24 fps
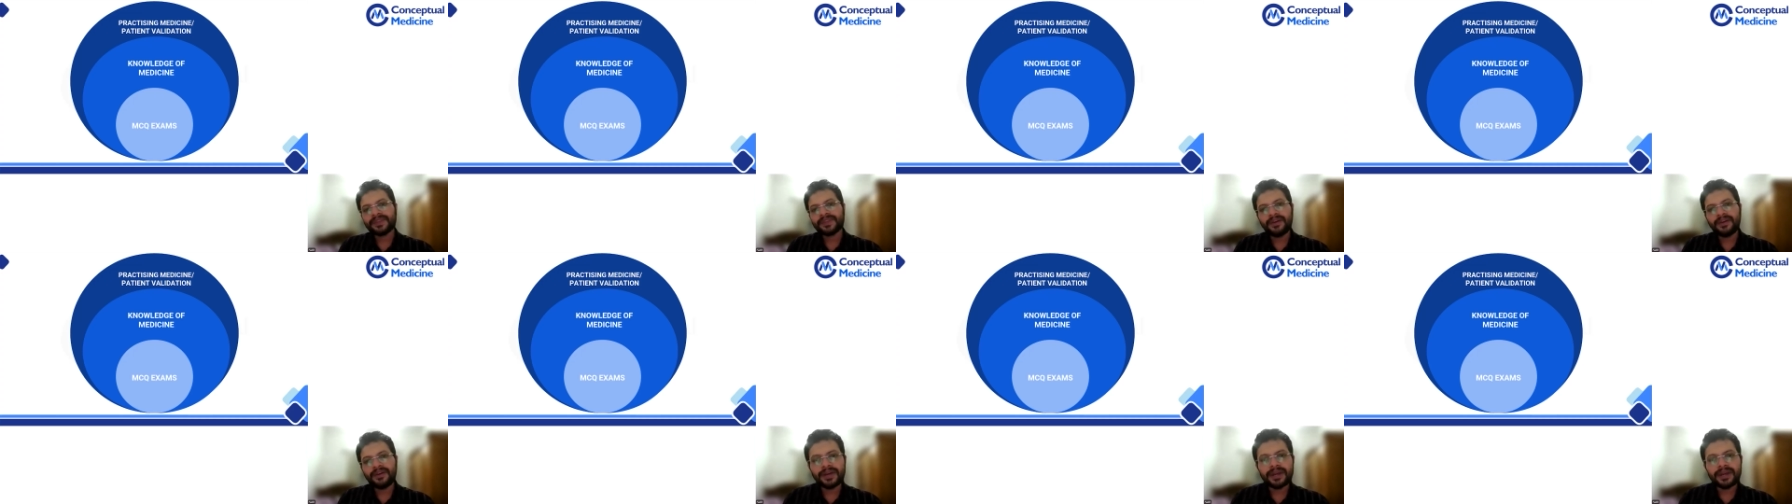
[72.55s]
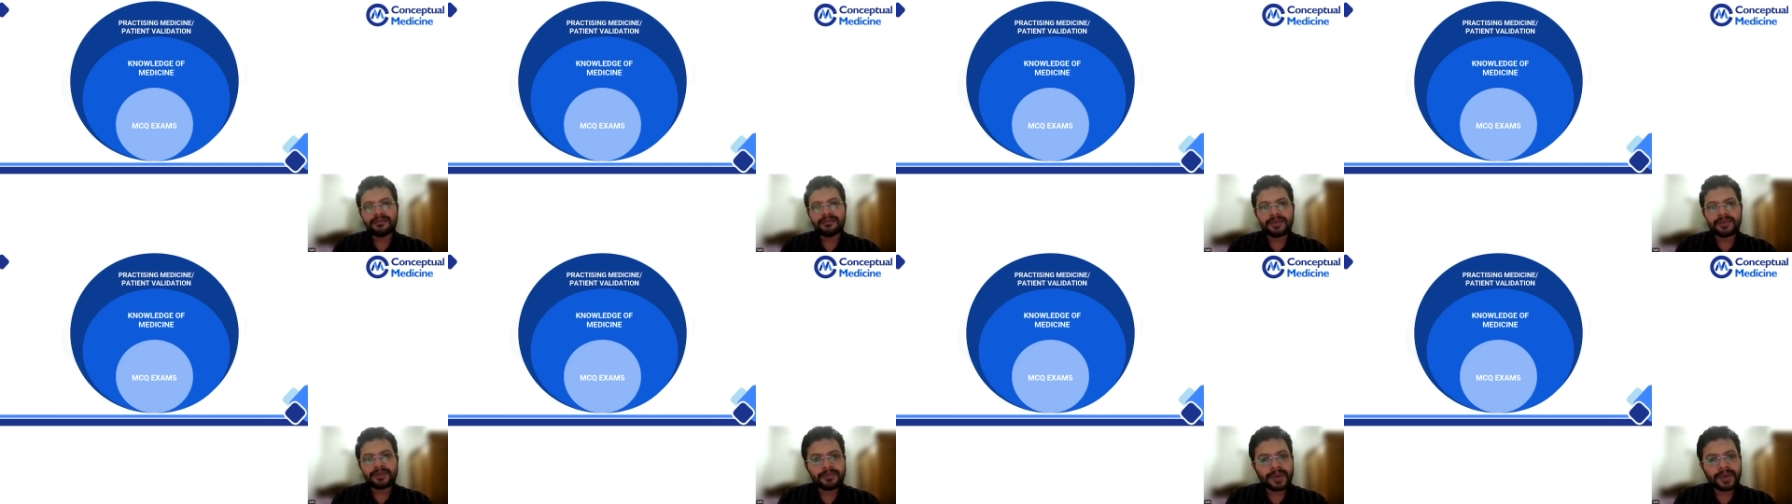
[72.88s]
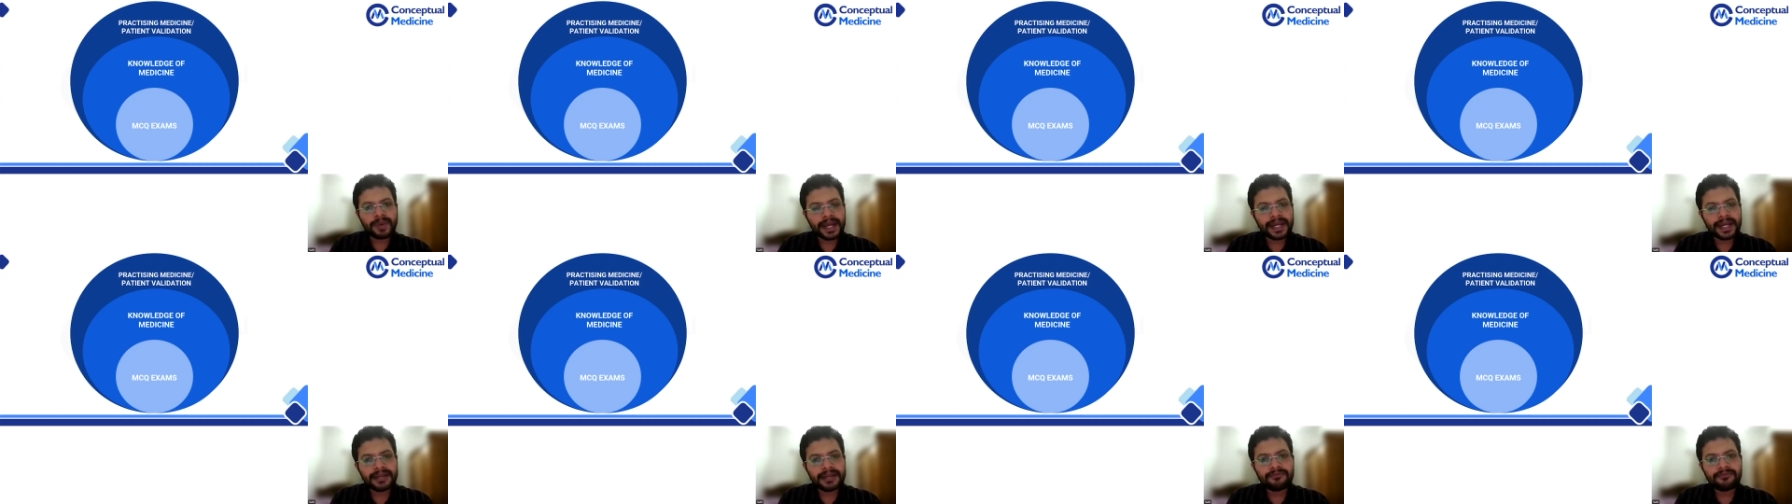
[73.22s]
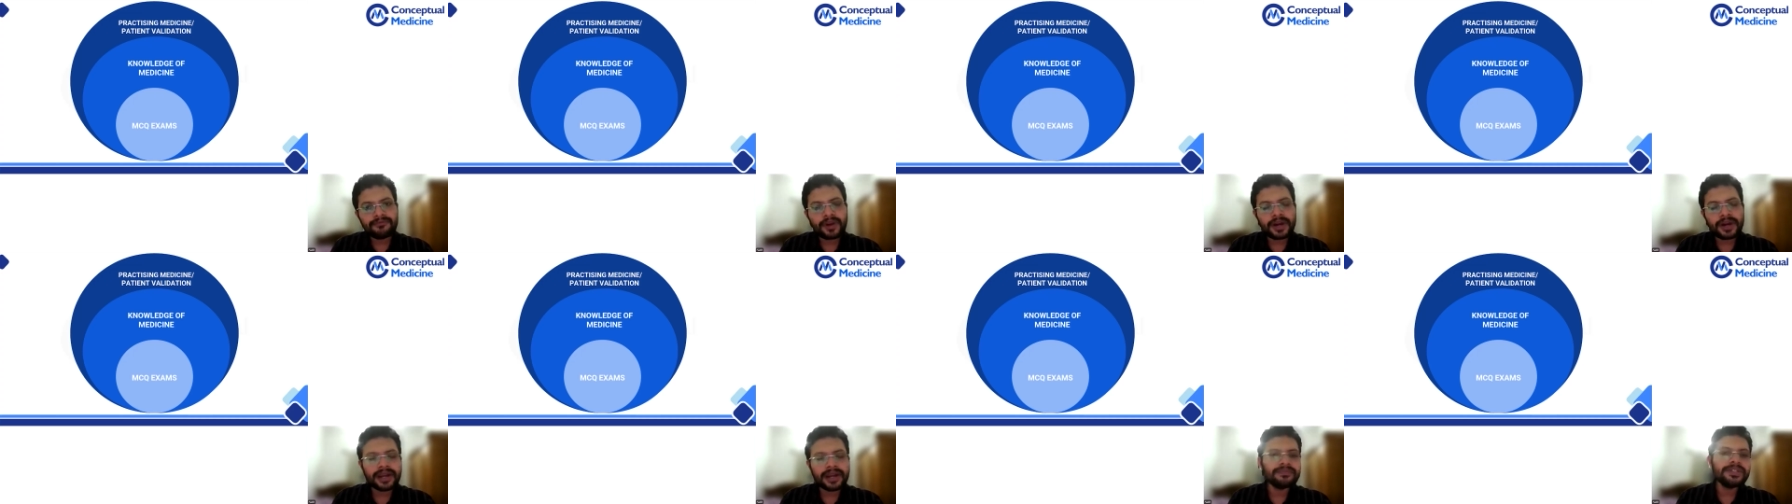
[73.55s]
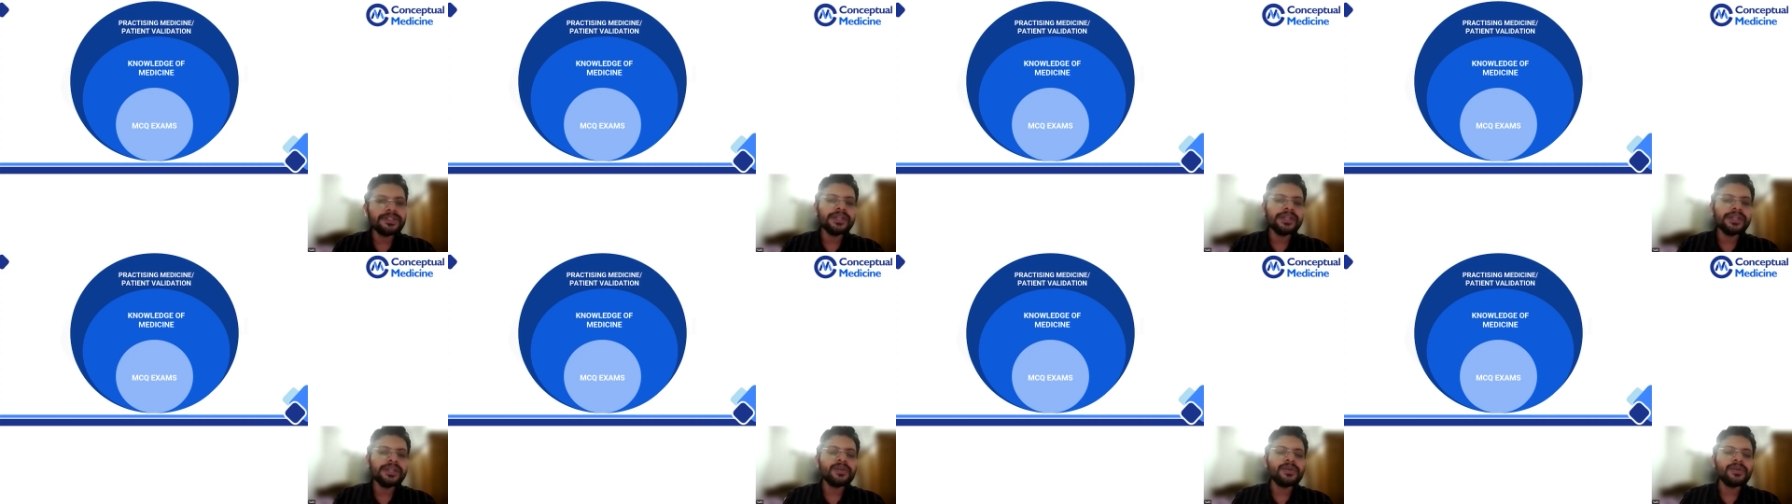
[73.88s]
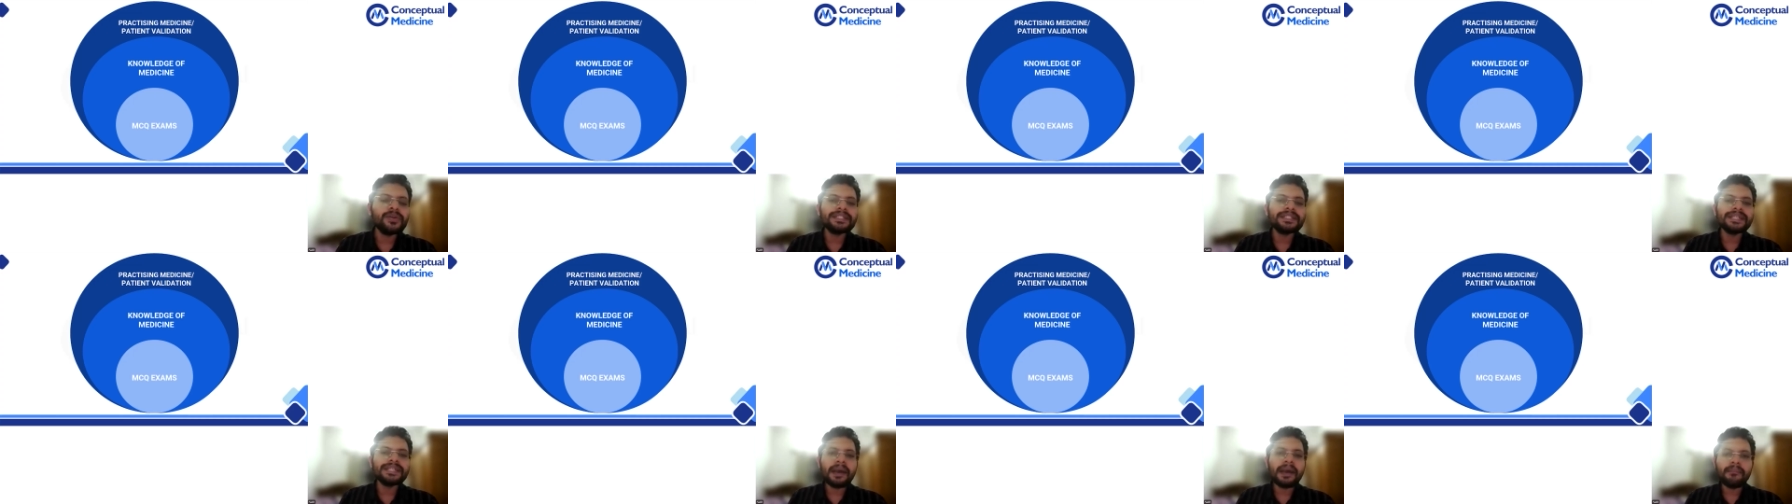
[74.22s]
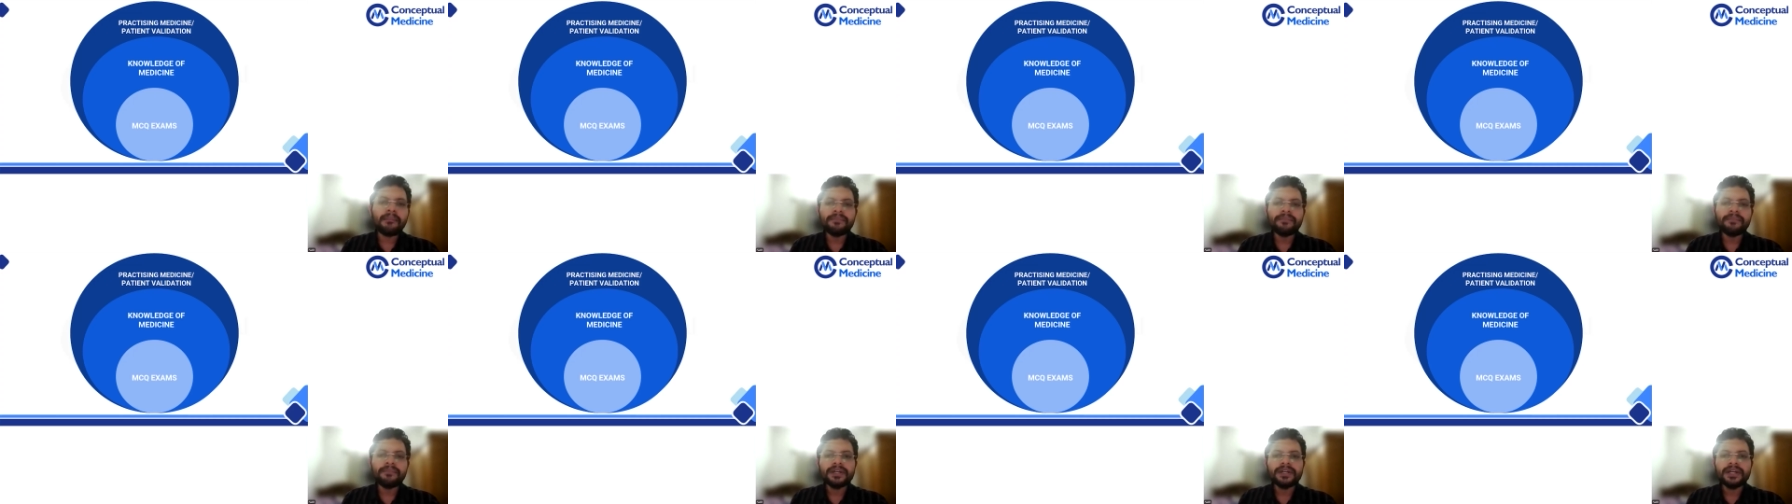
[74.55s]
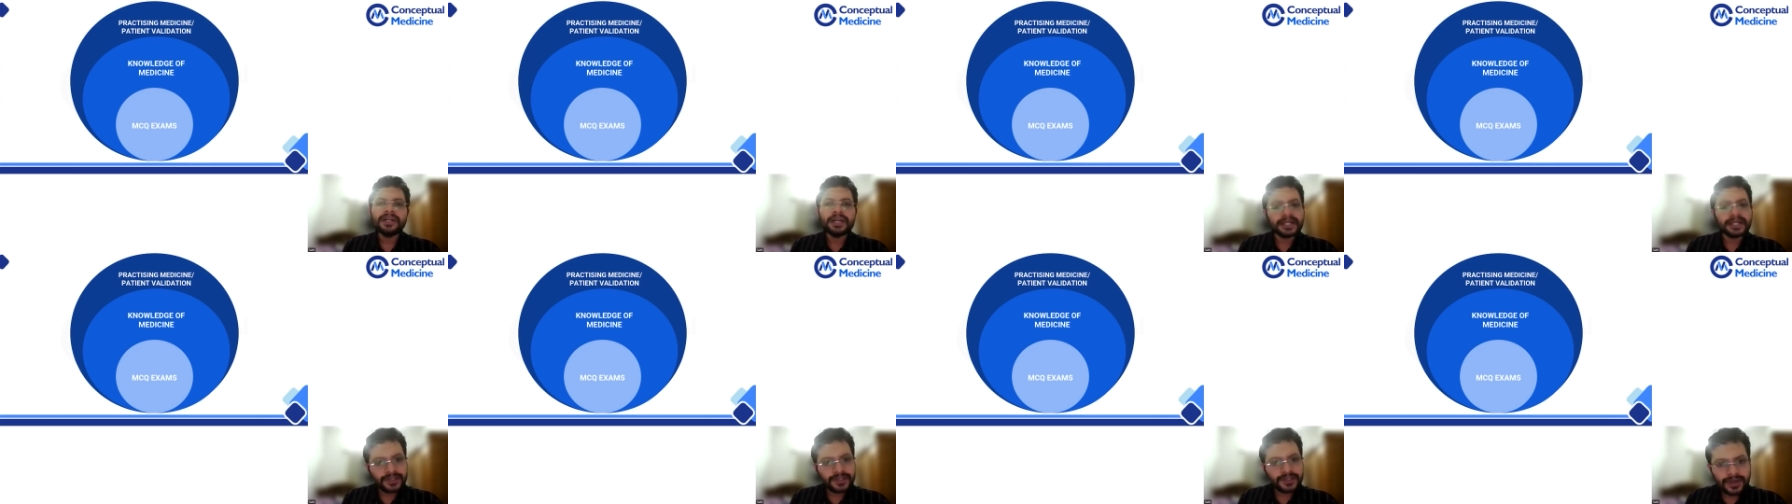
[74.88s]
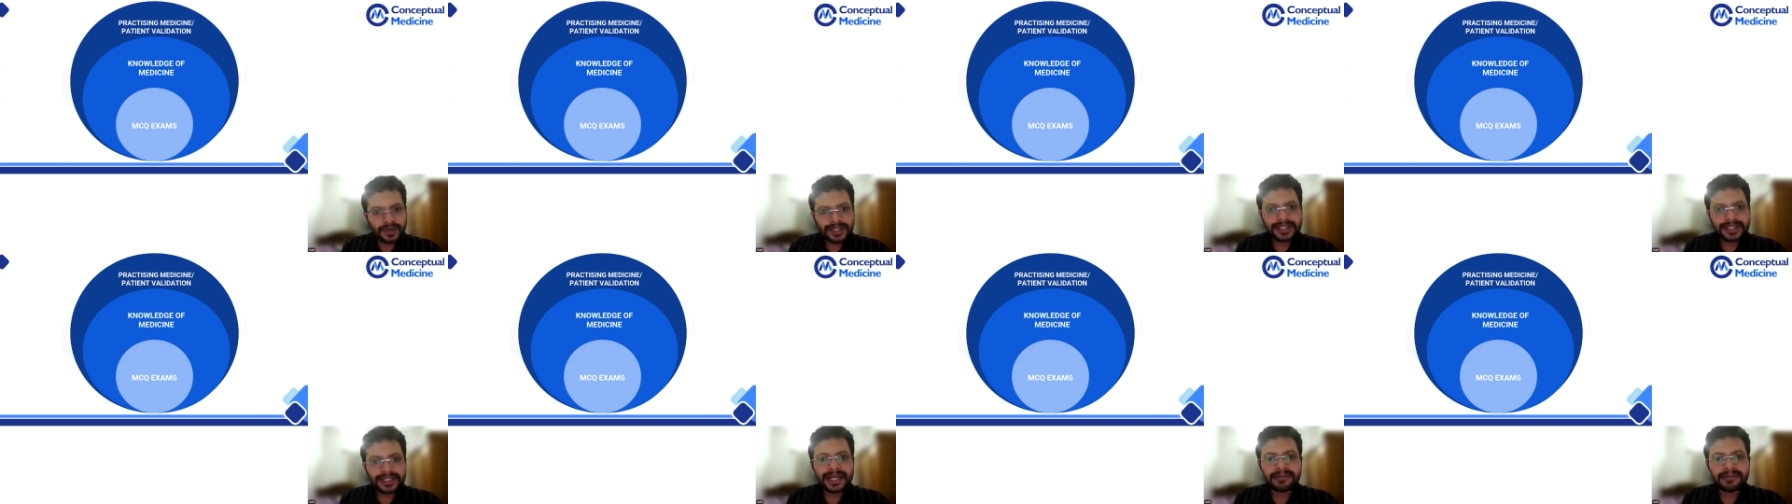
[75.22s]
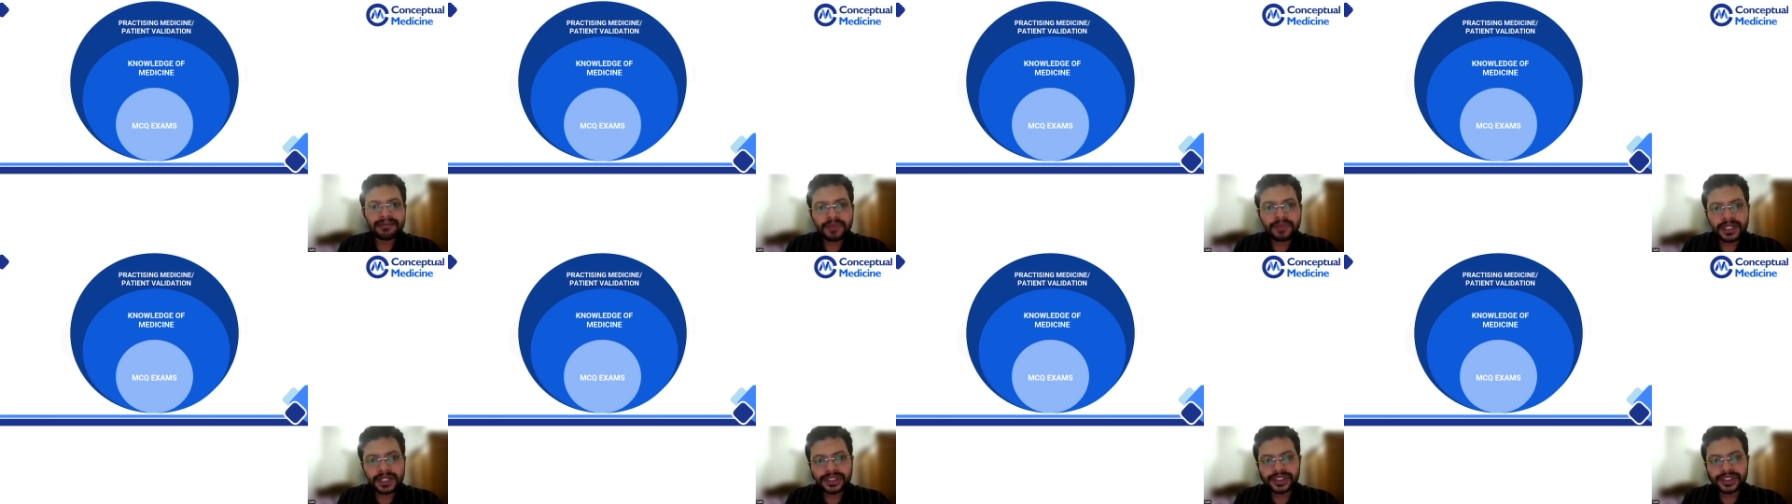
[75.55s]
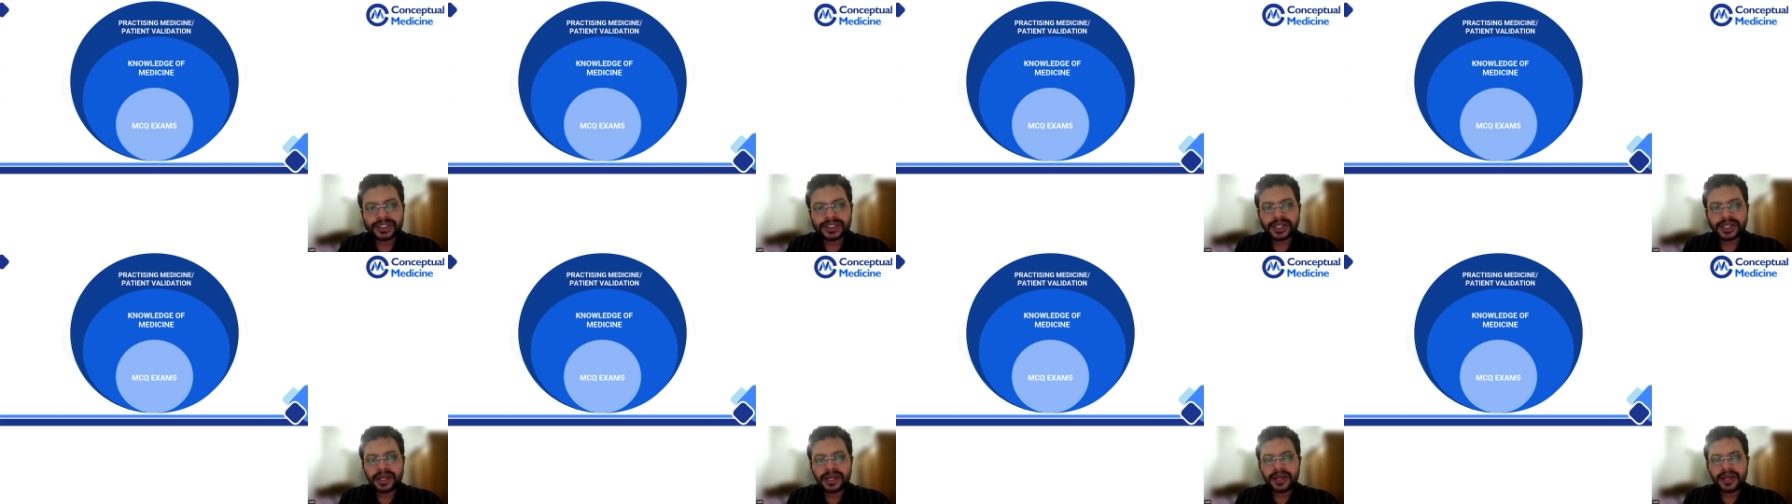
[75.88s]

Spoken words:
Okay, preparing for an MCQ exam is only that much.